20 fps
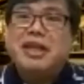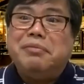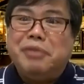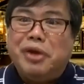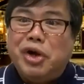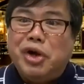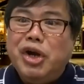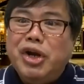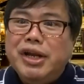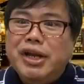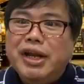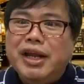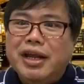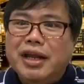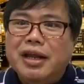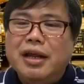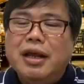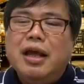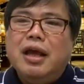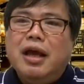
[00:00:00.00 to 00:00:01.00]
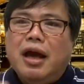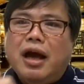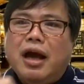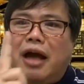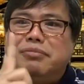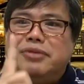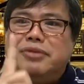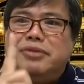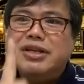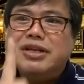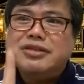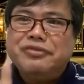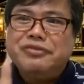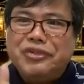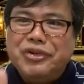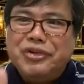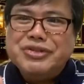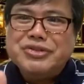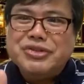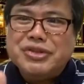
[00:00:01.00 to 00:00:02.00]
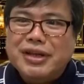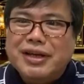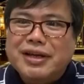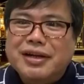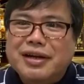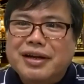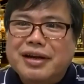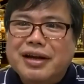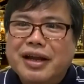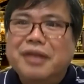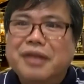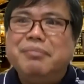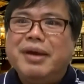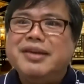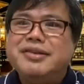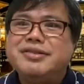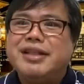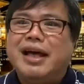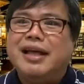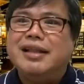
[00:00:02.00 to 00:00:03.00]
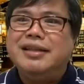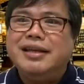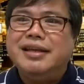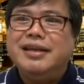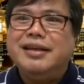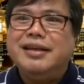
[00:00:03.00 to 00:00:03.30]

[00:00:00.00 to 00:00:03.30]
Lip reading: earning, I'm just first year in my study.